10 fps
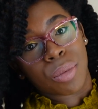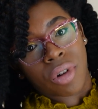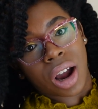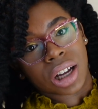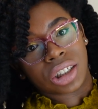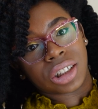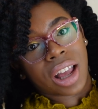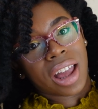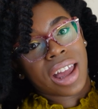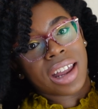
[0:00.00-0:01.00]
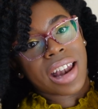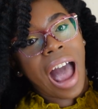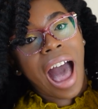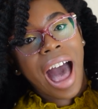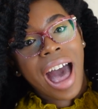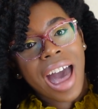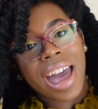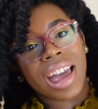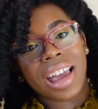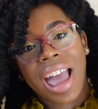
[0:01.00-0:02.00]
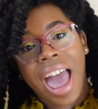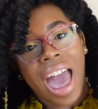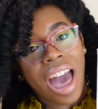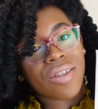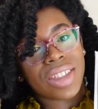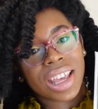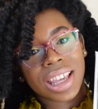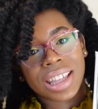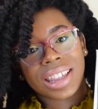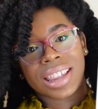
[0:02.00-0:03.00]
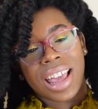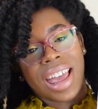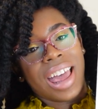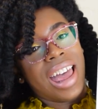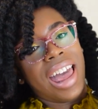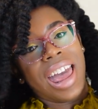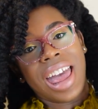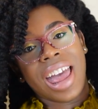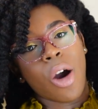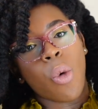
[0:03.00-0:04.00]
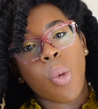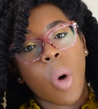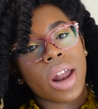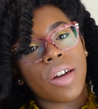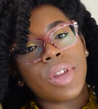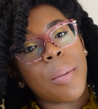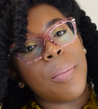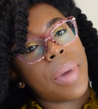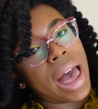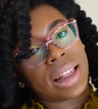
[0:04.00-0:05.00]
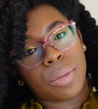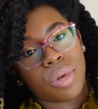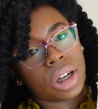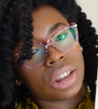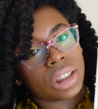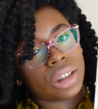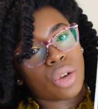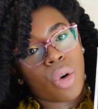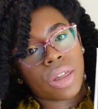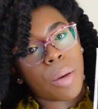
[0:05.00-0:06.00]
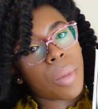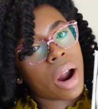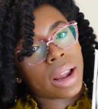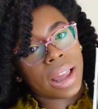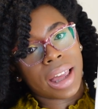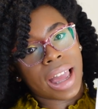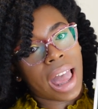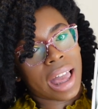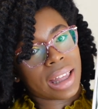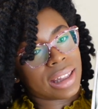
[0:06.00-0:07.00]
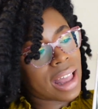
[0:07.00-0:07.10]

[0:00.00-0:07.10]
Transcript: brush, and I have this, one of the best brushes on the market, hands